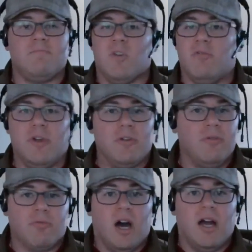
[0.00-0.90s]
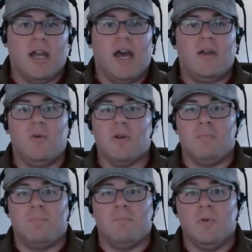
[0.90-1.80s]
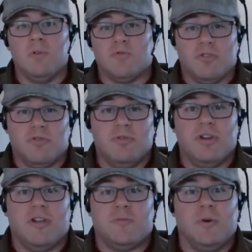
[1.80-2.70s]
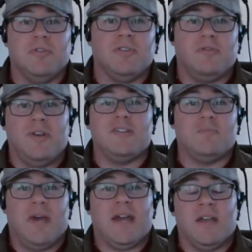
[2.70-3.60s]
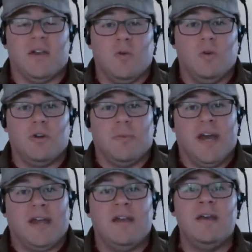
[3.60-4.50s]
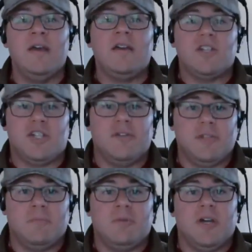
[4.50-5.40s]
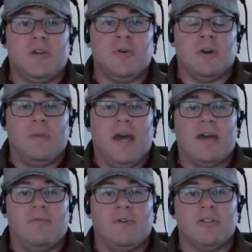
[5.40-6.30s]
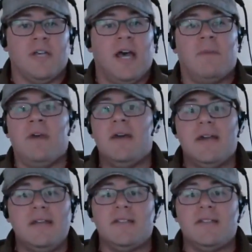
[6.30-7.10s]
a very raw guy who could, who was recruited as both a defensive back and a quarterback, shifts to play cornerback full-time. He's